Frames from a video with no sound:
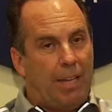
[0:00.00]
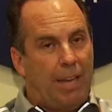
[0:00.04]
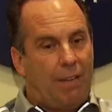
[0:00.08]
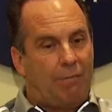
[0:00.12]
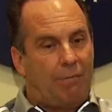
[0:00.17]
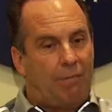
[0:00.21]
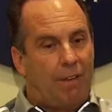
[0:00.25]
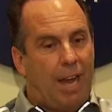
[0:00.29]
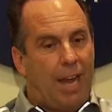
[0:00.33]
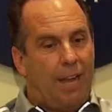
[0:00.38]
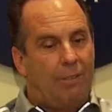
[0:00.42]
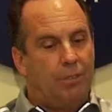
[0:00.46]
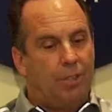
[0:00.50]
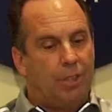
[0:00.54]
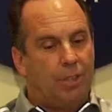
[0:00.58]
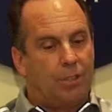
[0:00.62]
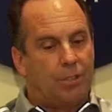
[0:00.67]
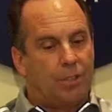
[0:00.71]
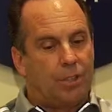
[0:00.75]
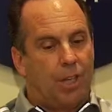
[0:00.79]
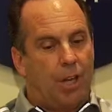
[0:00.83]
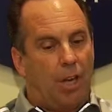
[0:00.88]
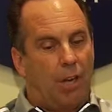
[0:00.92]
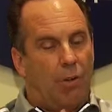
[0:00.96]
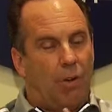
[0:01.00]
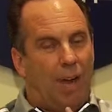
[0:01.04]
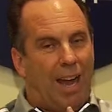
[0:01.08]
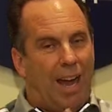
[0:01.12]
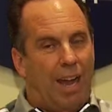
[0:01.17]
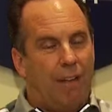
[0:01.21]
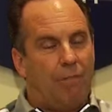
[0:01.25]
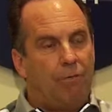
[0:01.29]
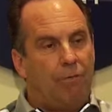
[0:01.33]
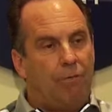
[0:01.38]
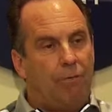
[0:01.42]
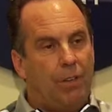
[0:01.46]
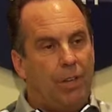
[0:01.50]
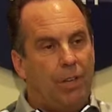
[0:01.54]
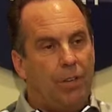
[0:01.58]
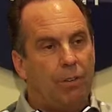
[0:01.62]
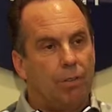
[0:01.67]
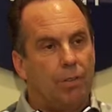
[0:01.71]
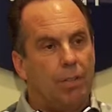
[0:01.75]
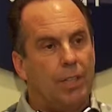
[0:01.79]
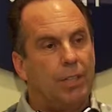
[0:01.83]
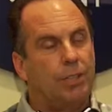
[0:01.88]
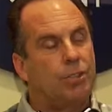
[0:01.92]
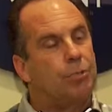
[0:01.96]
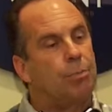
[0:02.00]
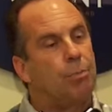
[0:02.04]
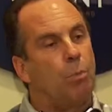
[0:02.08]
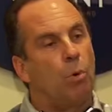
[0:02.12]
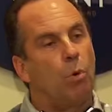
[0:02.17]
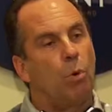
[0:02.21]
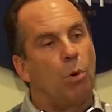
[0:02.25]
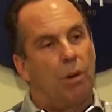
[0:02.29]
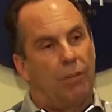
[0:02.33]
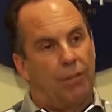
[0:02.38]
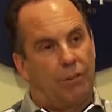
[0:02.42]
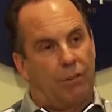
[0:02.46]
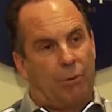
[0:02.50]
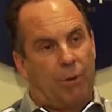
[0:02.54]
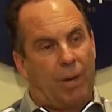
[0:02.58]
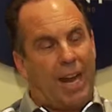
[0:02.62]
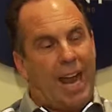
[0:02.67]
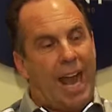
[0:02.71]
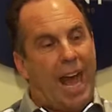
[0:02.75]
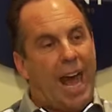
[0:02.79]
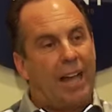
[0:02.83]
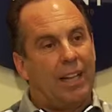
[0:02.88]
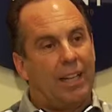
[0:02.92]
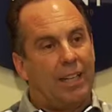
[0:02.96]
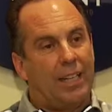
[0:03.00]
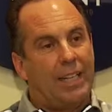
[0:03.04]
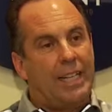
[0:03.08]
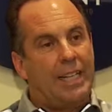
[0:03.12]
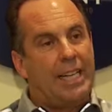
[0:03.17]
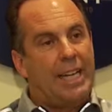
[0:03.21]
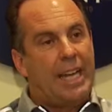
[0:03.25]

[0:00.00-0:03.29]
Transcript: that five years ago. I feel it's more of a reality